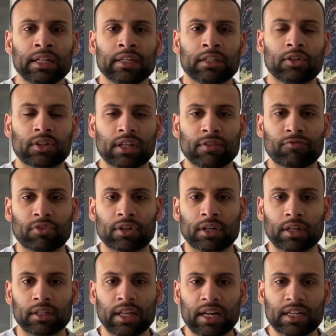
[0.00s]
looking for
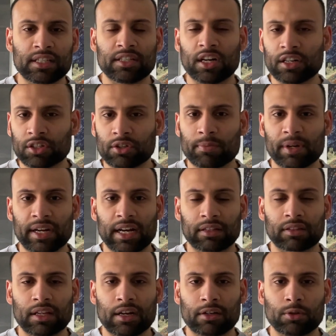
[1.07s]
a lot of younger men out
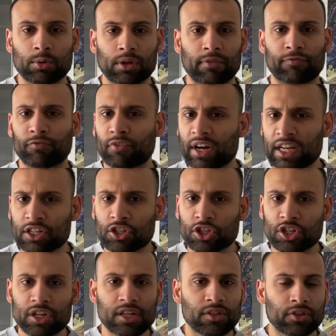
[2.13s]
there who are fresh
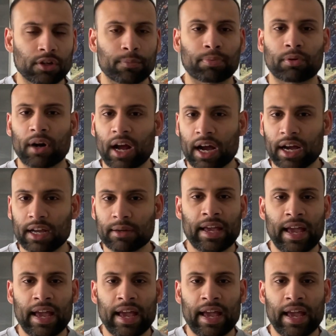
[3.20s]
and in their prime.